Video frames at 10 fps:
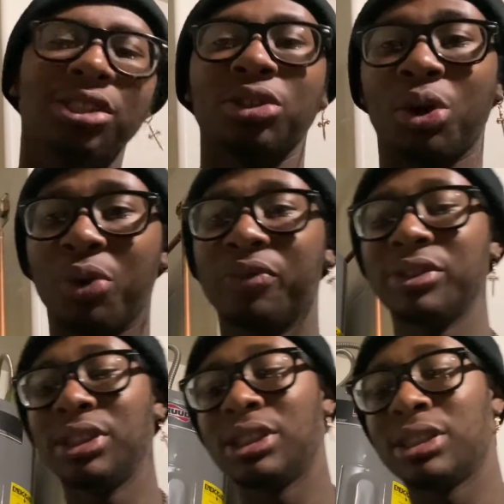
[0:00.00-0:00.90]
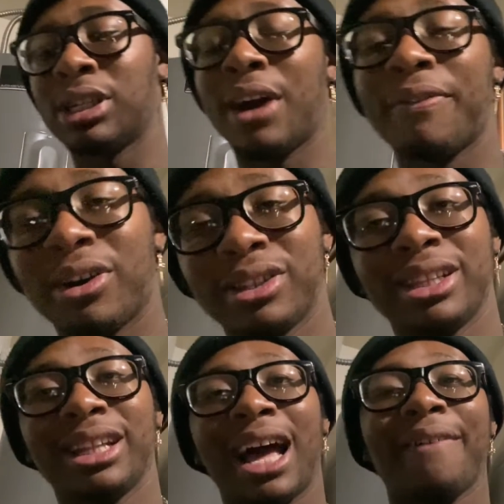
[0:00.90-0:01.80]
So hopefully I found
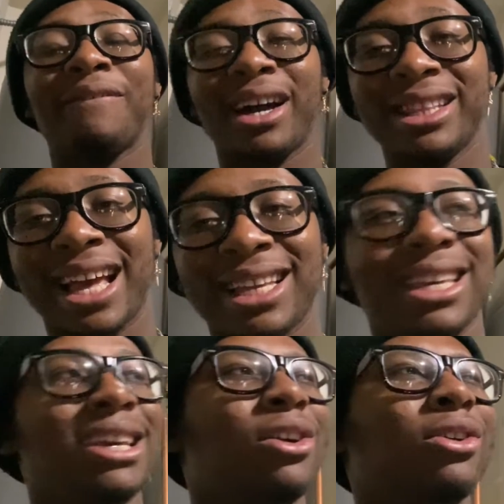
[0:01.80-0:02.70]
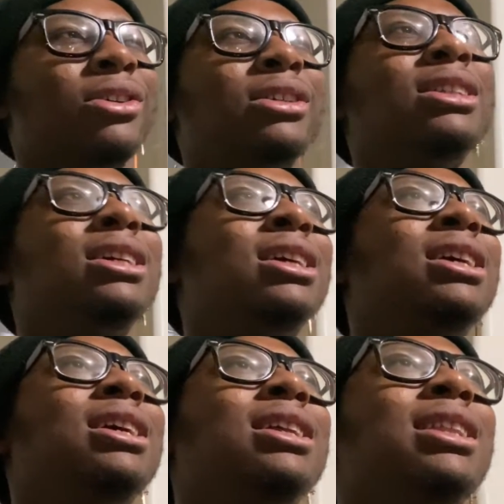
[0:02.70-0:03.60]
I find that kit on
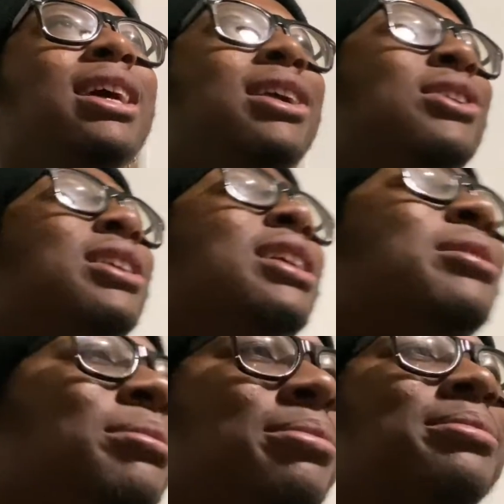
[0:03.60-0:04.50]
the internet.